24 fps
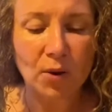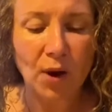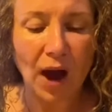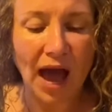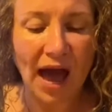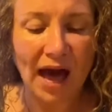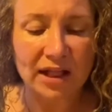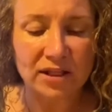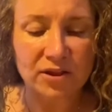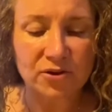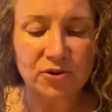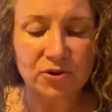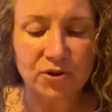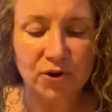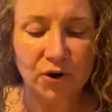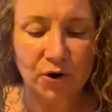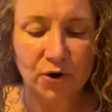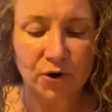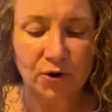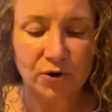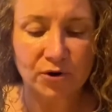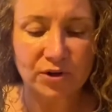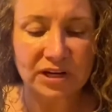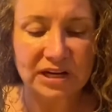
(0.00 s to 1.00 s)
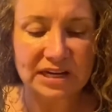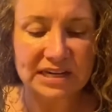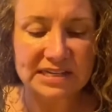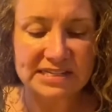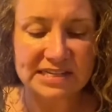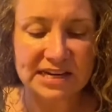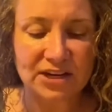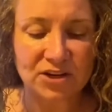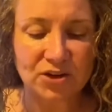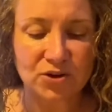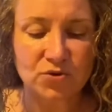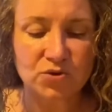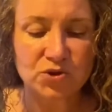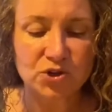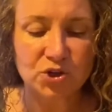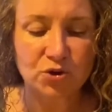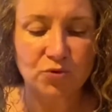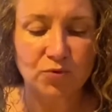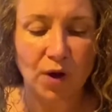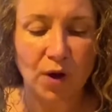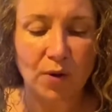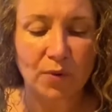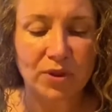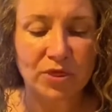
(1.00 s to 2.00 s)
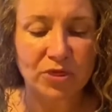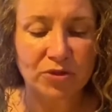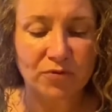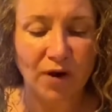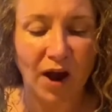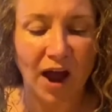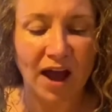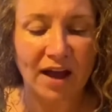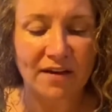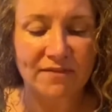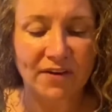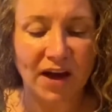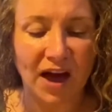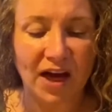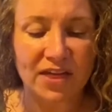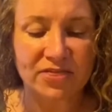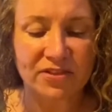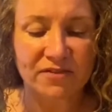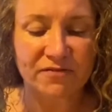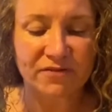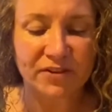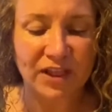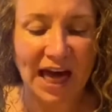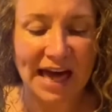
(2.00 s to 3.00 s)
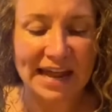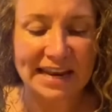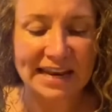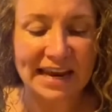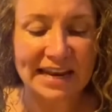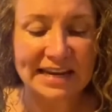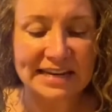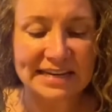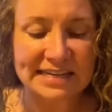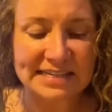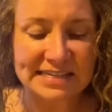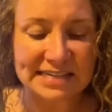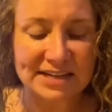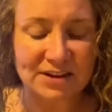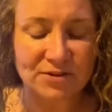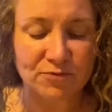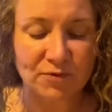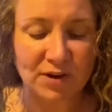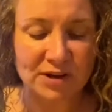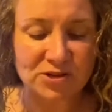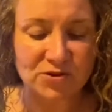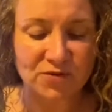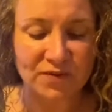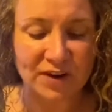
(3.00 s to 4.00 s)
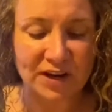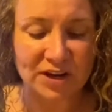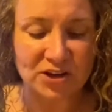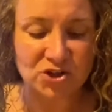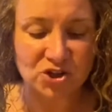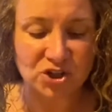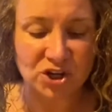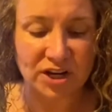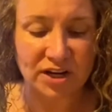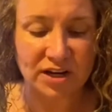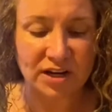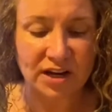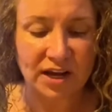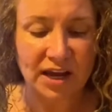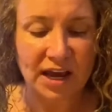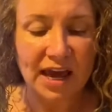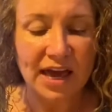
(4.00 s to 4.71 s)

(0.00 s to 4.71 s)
Allard herd continued to grow and thrive on the Flathead Indian Reservation.